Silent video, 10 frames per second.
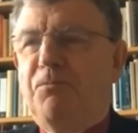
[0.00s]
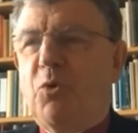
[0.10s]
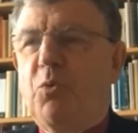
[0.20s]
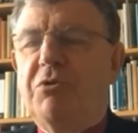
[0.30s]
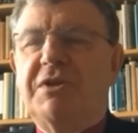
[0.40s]

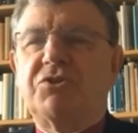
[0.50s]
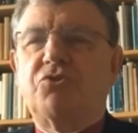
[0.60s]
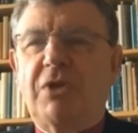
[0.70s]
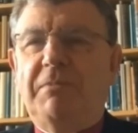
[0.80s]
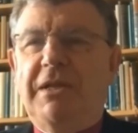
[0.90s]
we're
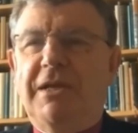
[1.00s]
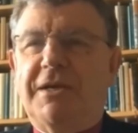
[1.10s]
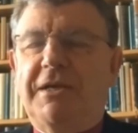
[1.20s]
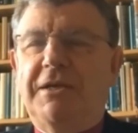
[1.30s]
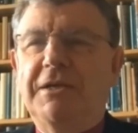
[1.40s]
extremely
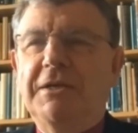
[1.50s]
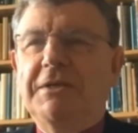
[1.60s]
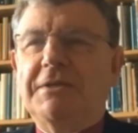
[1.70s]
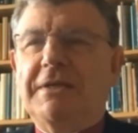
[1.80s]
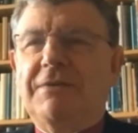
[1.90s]
lucky
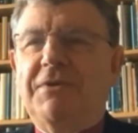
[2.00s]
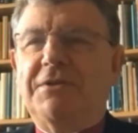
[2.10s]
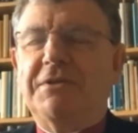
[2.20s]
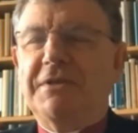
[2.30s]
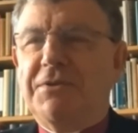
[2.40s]
to have yet
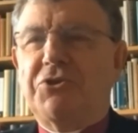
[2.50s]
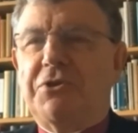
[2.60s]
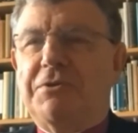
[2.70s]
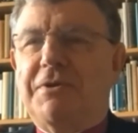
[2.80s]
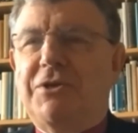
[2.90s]
another
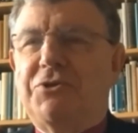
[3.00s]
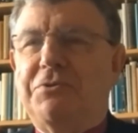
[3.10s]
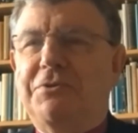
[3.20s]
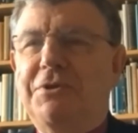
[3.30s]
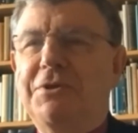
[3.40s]

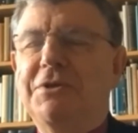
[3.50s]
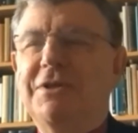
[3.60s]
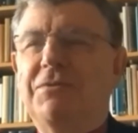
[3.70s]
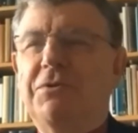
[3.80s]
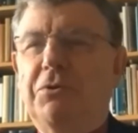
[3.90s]
generation
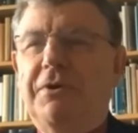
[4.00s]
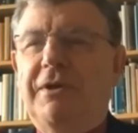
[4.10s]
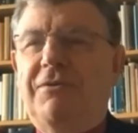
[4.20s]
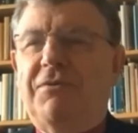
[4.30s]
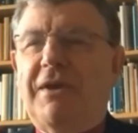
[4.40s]
of
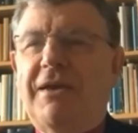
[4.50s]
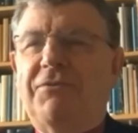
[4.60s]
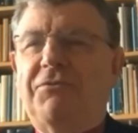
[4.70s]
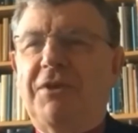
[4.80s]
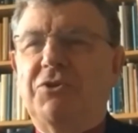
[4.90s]
Lloyds
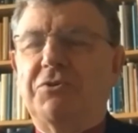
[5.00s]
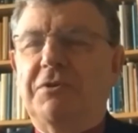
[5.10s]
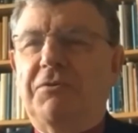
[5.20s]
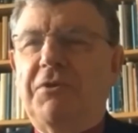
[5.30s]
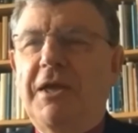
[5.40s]
as
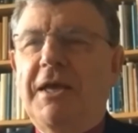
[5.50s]
stationers.